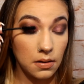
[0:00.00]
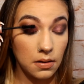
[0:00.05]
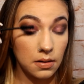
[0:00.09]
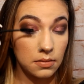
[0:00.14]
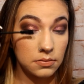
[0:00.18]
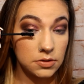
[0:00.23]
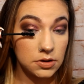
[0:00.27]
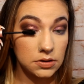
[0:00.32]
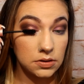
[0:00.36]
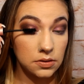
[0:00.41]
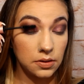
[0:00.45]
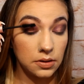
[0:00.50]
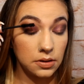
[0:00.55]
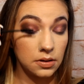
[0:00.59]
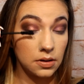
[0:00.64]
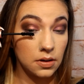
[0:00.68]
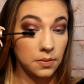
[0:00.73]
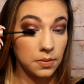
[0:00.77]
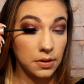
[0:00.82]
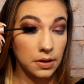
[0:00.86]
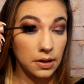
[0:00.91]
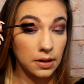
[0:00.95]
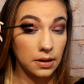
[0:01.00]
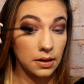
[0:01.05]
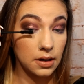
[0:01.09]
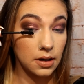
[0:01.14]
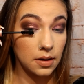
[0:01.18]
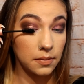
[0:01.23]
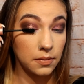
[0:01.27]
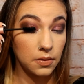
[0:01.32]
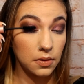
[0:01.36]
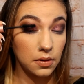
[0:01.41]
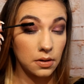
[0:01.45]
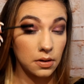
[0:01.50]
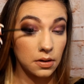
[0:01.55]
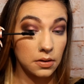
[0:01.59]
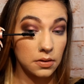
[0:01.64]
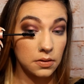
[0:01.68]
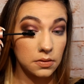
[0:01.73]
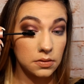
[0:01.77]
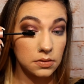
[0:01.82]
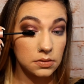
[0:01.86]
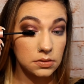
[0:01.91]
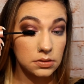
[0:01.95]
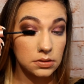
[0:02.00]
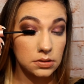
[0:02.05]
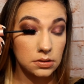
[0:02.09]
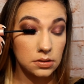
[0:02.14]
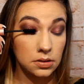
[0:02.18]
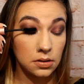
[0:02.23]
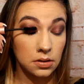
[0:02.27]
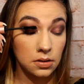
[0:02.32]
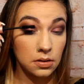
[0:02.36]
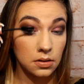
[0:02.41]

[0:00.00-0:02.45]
I'm just going to apply a couple coats.